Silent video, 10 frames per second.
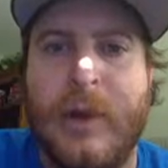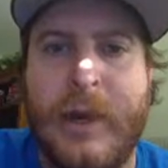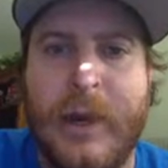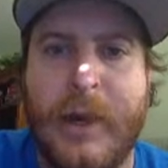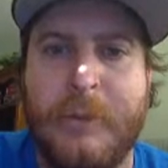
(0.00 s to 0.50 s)

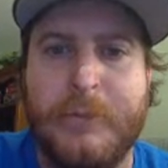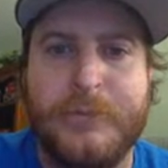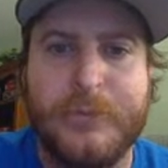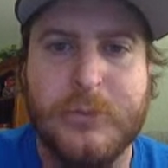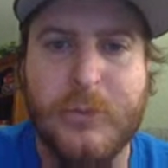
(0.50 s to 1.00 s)
And
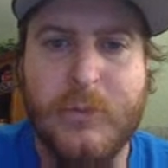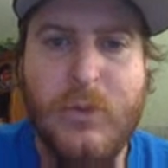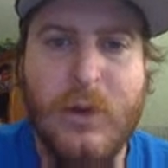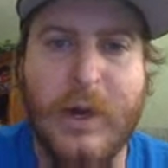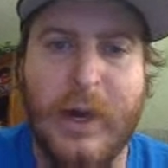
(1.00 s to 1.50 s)

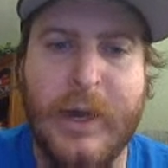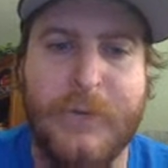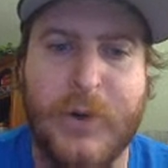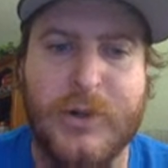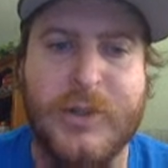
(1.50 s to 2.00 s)

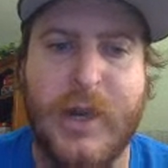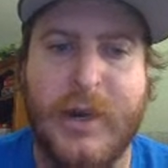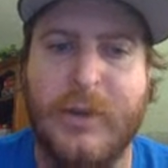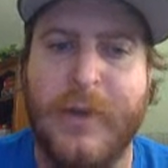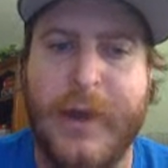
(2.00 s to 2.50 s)
if you're
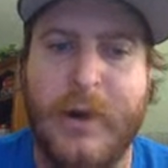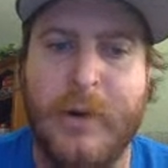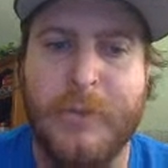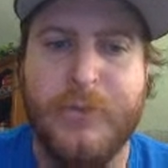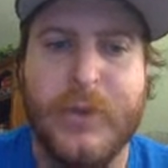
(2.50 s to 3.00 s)
studying
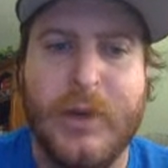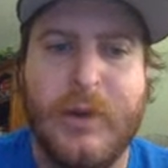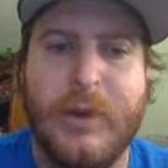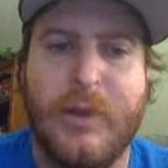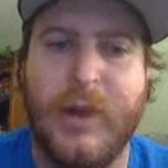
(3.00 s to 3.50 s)
later,
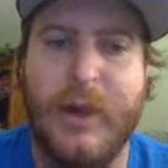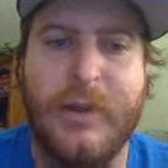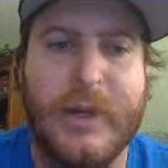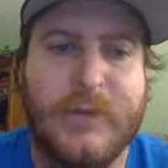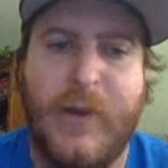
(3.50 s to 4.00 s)
then
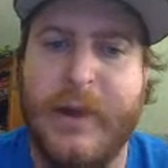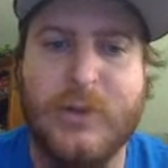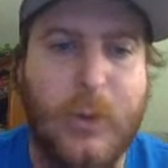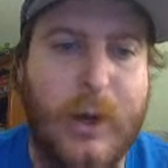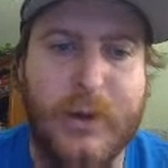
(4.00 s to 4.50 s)
that's fine
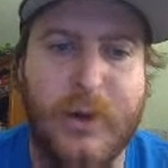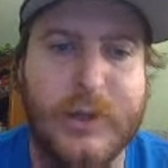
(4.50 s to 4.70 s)
as well.